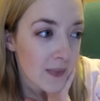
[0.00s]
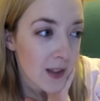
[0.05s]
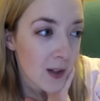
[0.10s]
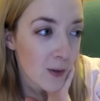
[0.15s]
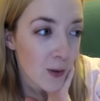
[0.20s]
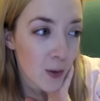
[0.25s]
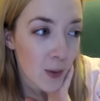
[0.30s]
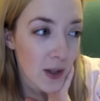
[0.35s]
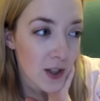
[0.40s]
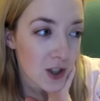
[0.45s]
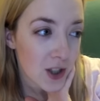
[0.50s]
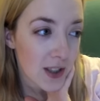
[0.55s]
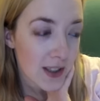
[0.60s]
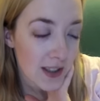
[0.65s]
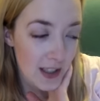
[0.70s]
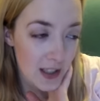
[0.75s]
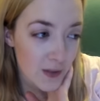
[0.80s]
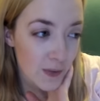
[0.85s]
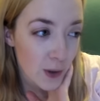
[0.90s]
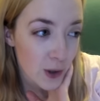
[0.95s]
we're watching
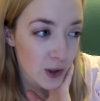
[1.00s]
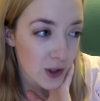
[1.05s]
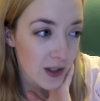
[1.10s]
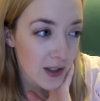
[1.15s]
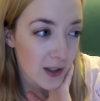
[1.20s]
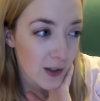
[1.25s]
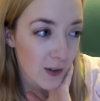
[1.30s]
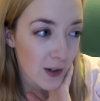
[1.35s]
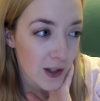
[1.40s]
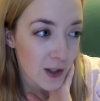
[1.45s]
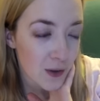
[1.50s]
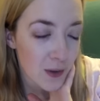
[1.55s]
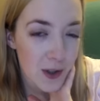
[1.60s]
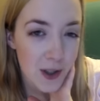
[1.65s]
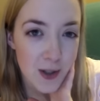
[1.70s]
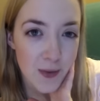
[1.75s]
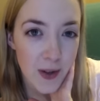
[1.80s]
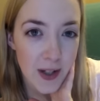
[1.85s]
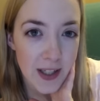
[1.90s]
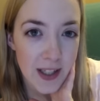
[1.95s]
this version of The Grinch, which
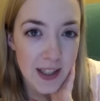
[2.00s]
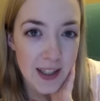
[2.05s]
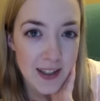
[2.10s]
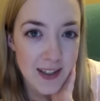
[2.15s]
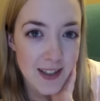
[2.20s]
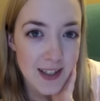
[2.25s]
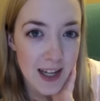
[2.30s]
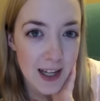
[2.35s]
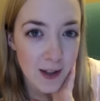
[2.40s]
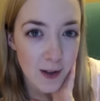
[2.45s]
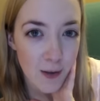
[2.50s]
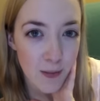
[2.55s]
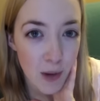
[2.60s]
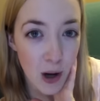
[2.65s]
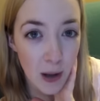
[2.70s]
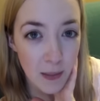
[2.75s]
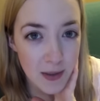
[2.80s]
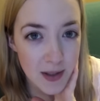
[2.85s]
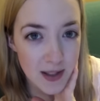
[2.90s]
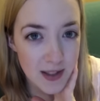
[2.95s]
is funny because Taylor
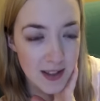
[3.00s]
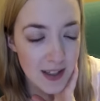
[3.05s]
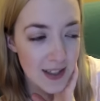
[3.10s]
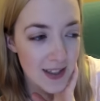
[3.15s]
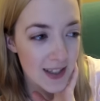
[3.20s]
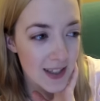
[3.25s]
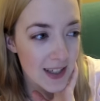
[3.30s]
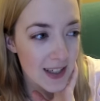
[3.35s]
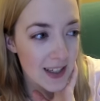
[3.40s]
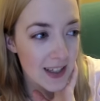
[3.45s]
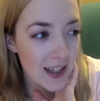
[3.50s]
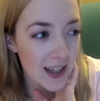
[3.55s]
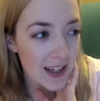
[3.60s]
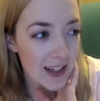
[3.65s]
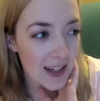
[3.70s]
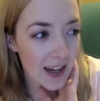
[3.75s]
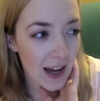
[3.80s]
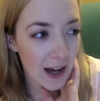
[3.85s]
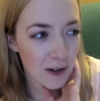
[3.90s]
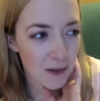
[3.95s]
Momsen is in it,
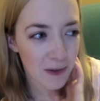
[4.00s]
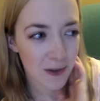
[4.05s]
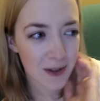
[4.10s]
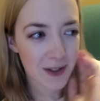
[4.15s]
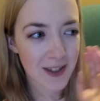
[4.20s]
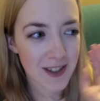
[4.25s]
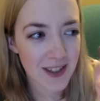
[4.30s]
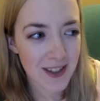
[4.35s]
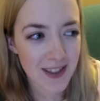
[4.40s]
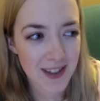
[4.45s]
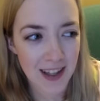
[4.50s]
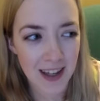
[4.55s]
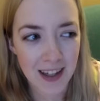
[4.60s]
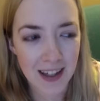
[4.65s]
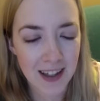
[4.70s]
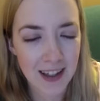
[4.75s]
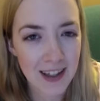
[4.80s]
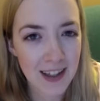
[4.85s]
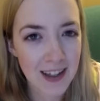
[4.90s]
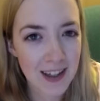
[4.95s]
and now she is
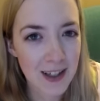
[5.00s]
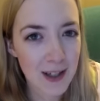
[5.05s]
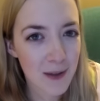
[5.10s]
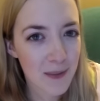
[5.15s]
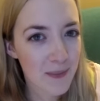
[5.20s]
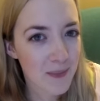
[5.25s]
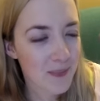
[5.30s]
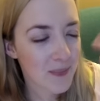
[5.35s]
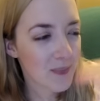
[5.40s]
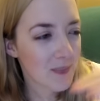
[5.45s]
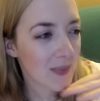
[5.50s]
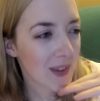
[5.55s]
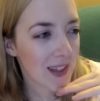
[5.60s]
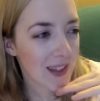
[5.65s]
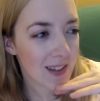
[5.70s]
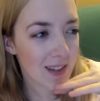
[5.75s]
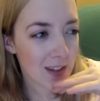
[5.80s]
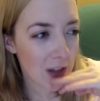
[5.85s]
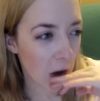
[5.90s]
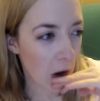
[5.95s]
like
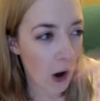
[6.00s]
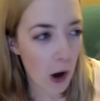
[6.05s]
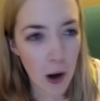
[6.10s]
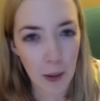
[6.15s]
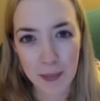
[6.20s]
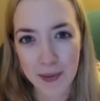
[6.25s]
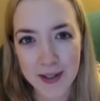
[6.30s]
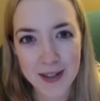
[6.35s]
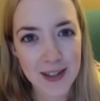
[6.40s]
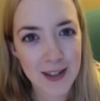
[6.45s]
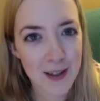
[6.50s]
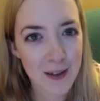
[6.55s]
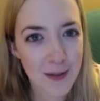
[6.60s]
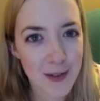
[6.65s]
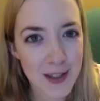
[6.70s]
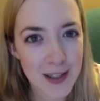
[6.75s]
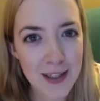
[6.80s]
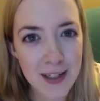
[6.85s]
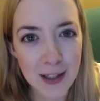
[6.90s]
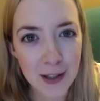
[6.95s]
the opposite of
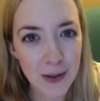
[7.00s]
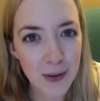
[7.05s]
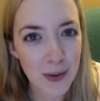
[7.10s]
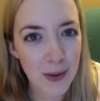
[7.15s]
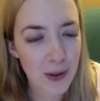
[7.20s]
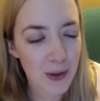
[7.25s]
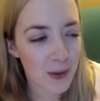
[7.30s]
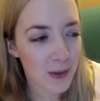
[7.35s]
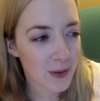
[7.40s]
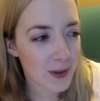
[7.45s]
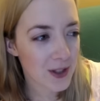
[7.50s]
Cindy Lou Who.